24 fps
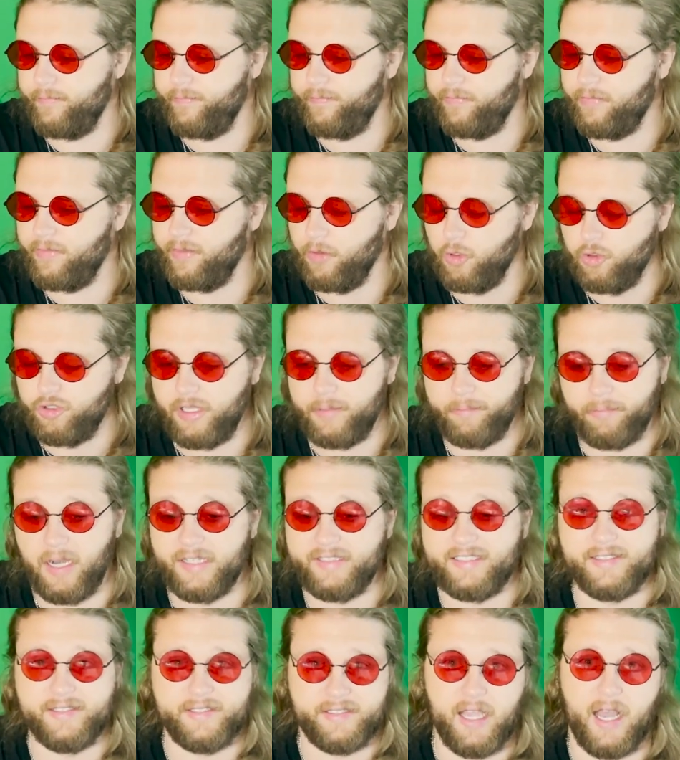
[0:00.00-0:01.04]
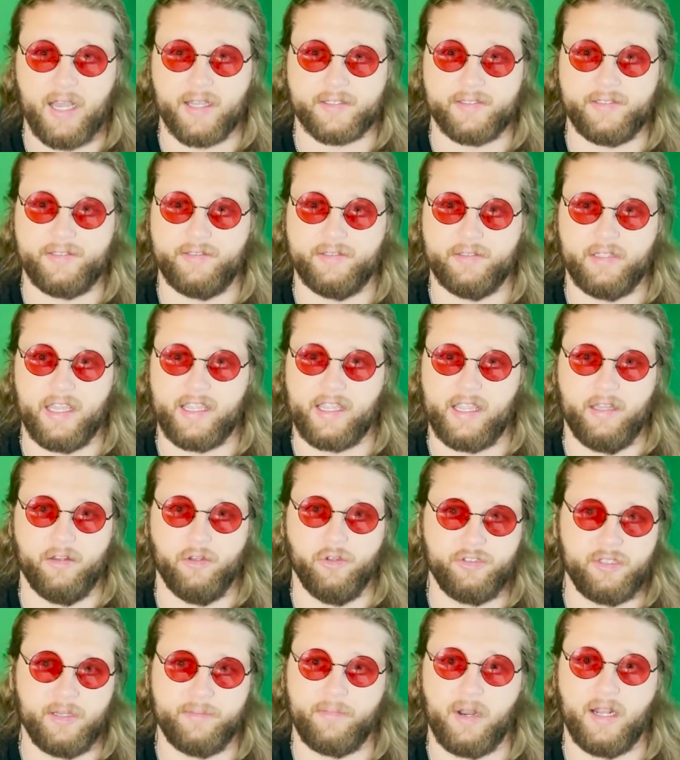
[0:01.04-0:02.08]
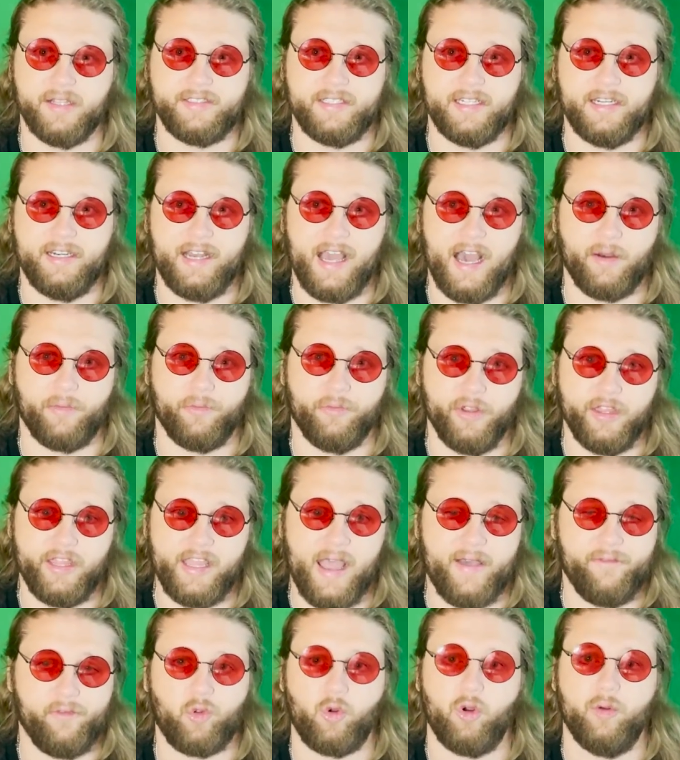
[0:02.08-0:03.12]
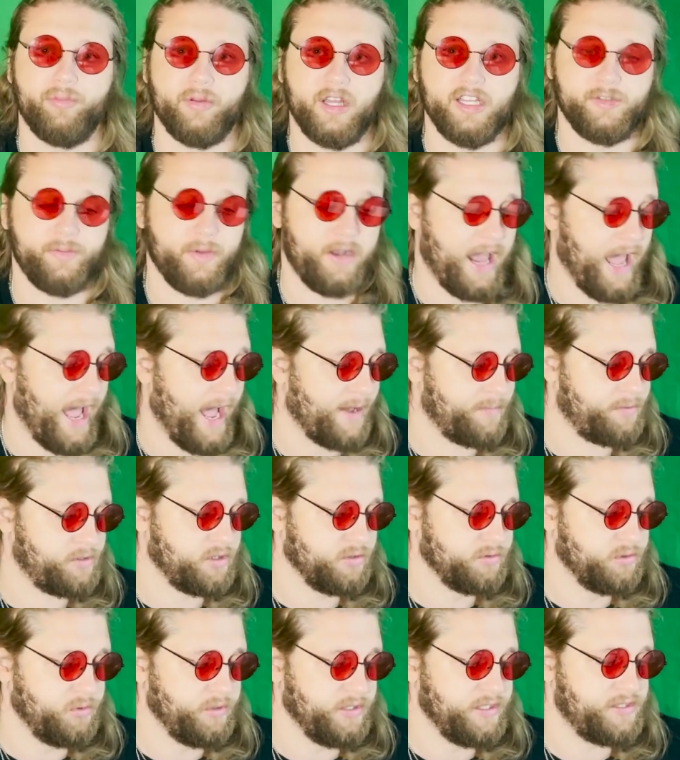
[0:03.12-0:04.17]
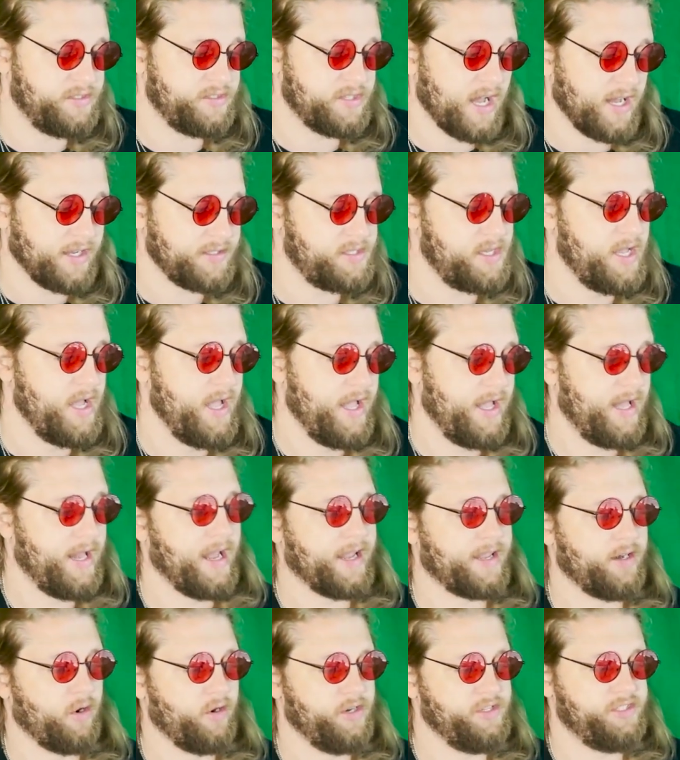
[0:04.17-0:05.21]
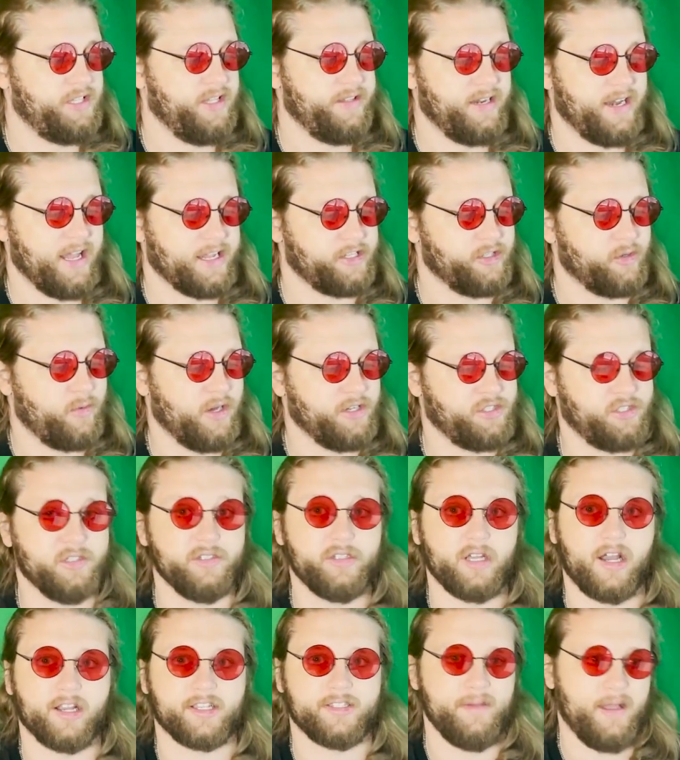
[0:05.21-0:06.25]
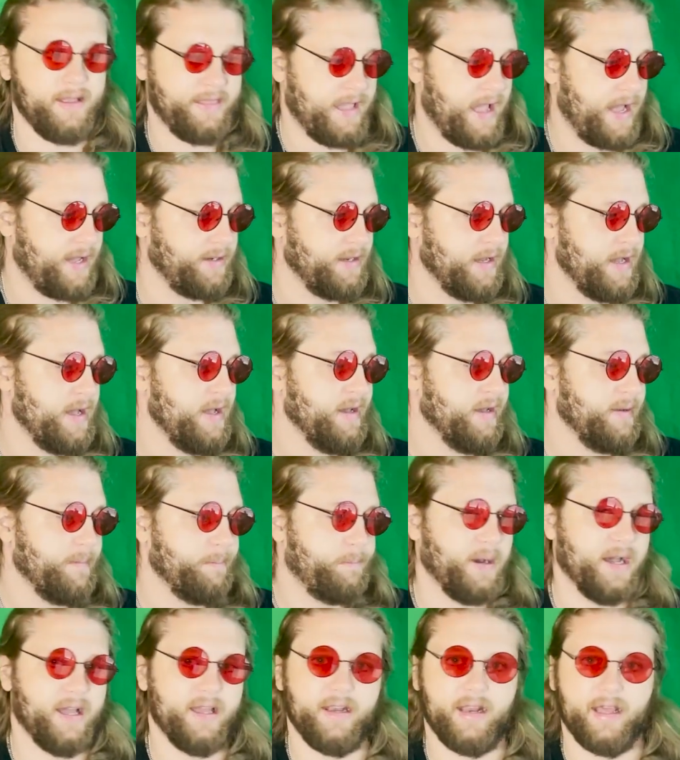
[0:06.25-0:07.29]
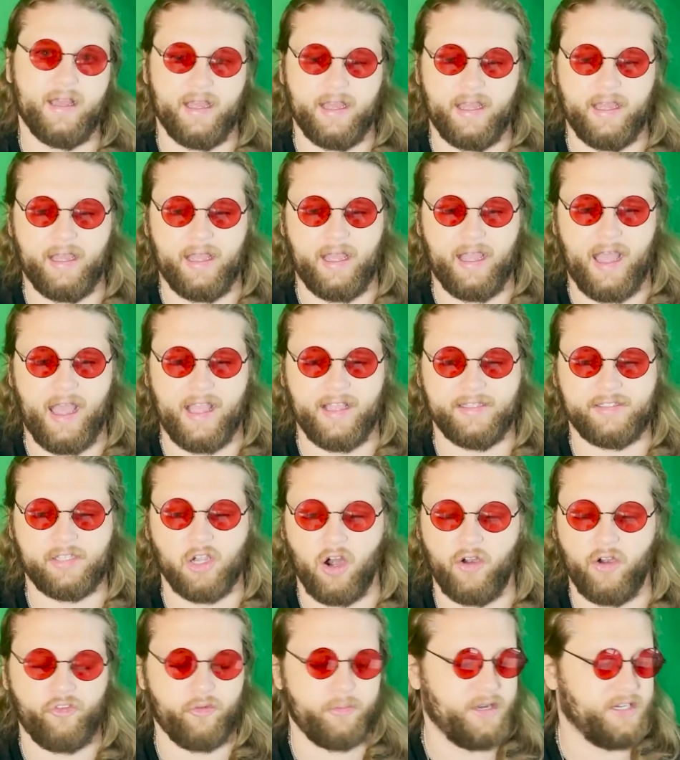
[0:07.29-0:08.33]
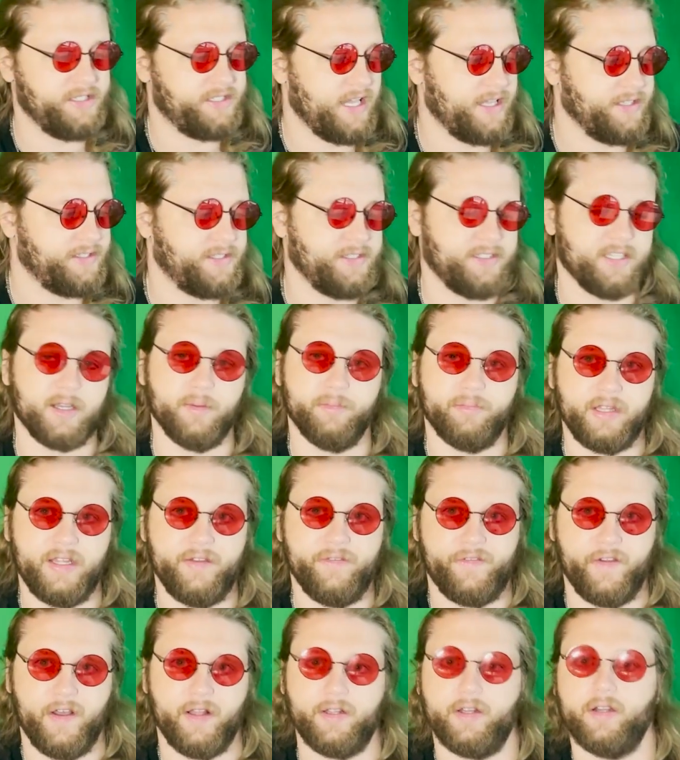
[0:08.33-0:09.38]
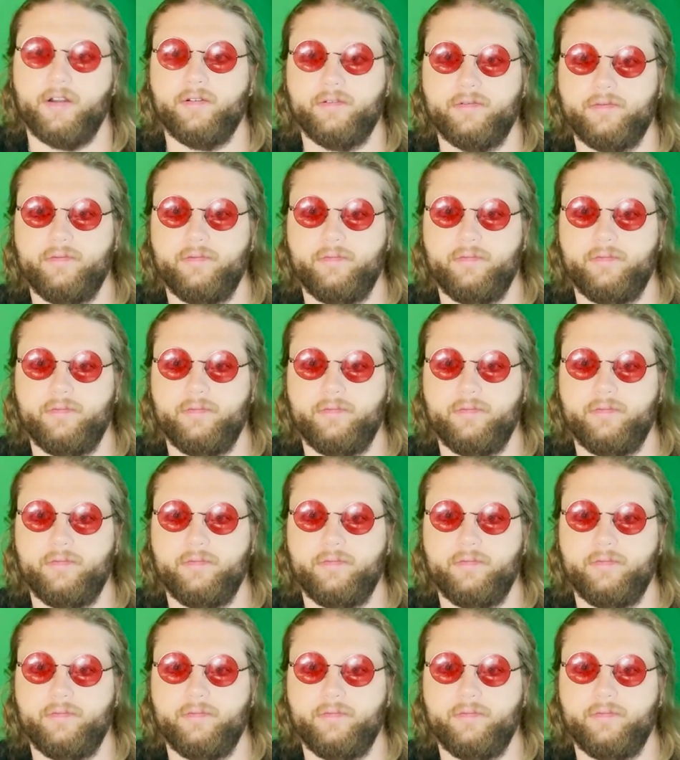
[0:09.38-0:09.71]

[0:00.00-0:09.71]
losing Brunson sucks. Like, losing Brunson and not really having a replacement absolutely sucks. And I can already see the next question talks about that. But it's hard to say this is a complete failure.